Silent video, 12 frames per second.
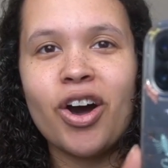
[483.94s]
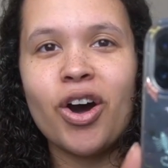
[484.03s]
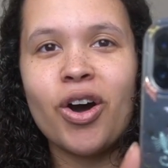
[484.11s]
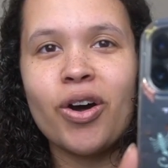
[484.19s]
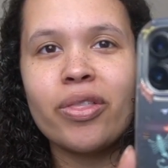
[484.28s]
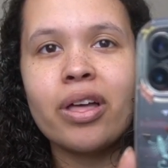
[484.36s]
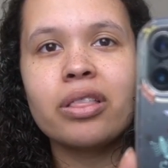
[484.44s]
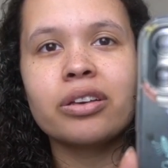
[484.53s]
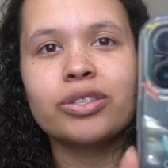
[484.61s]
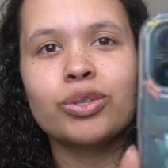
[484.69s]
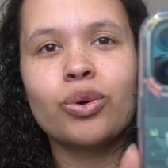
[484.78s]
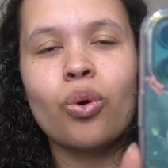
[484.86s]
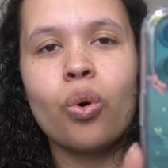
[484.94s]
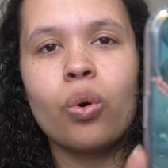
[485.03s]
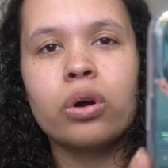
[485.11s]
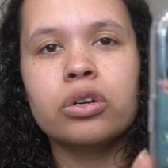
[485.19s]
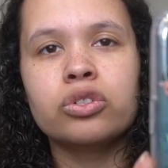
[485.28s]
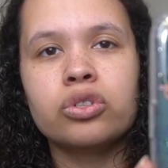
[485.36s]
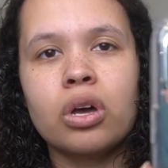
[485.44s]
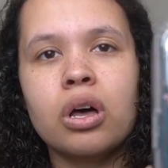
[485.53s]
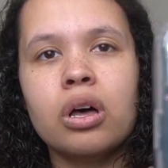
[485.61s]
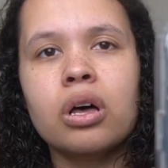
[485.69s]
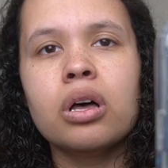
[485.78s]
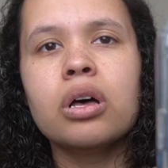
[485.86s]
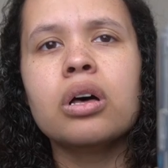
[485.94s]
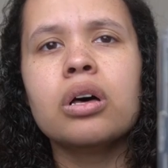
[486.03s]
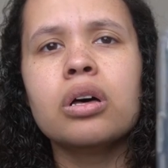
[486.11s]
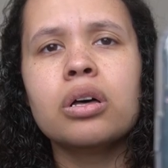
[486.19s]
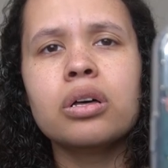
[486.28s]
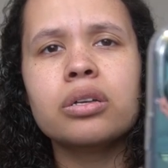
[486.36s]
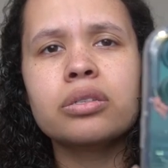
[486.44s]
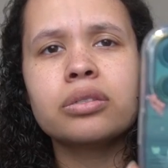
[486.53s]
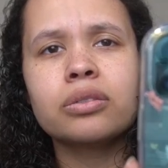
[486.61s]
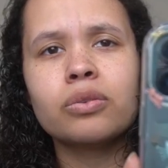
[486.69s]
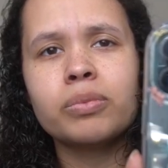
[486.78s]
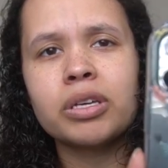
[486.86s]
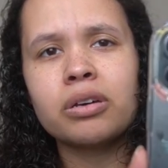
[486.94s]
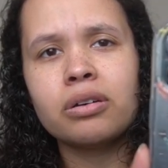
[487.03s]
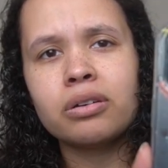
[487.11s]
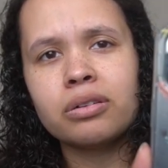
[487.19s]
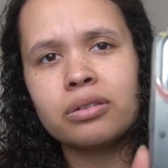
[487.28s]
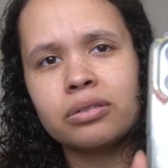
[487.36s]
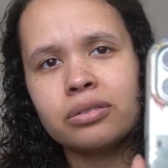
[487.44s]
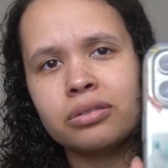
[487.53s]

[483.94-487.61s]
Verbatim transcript: Oh, that looks gorgeous. Oh my God.